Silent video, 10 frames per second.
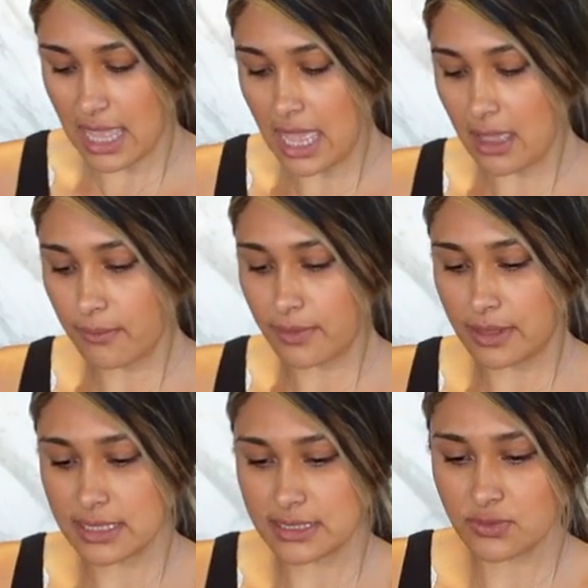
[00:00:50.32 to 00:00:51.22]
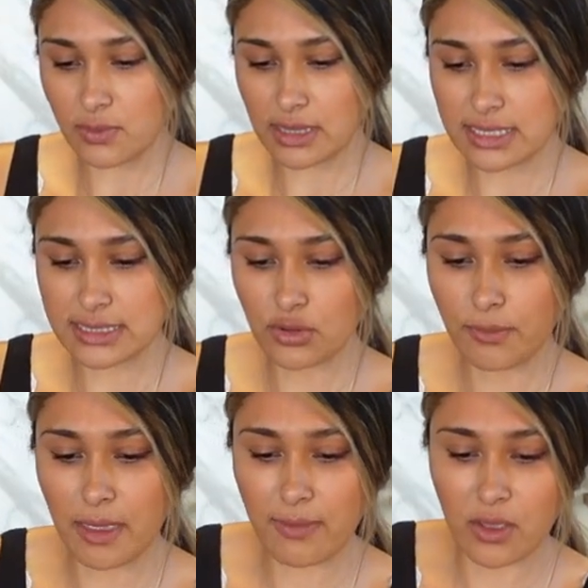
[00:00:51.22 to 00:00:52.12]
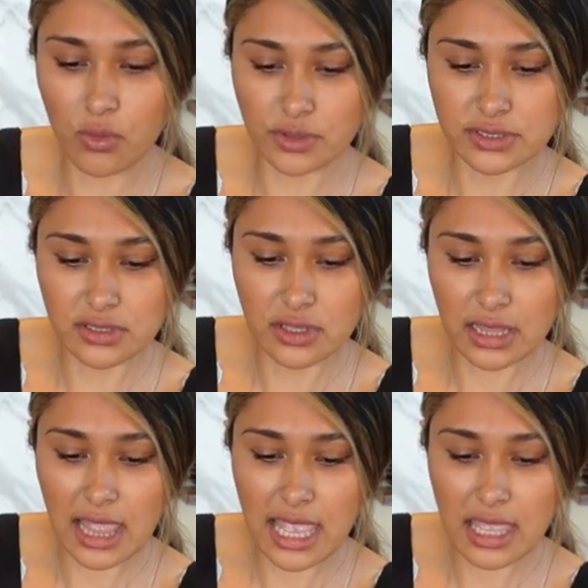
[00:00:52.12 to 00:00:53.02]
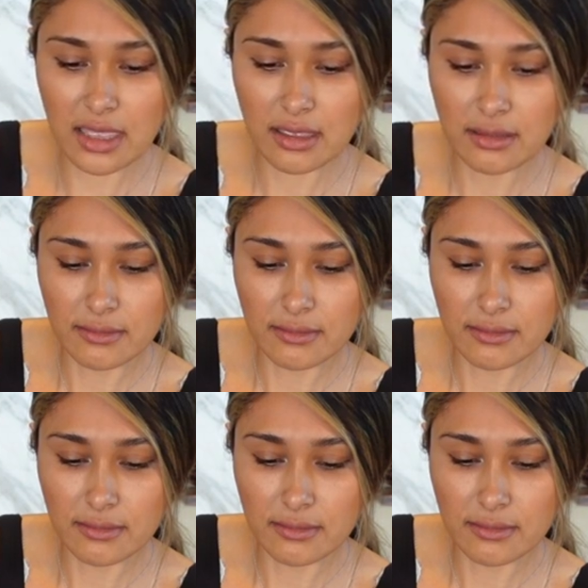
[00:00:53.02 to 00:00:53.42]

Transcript: that, but this is what these little baby corns look like.